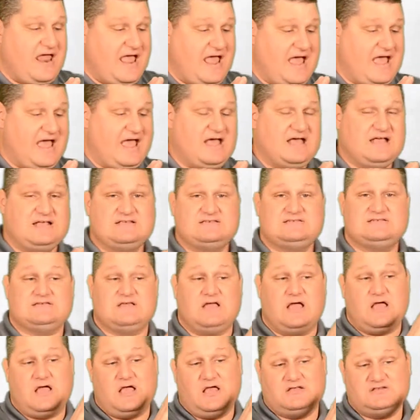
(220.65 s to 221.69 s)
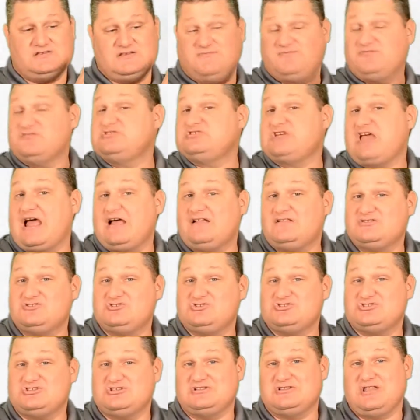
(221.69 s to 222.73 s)
has different
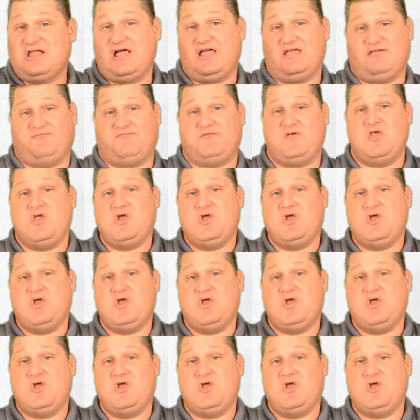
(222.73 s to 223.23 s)
challenges in life,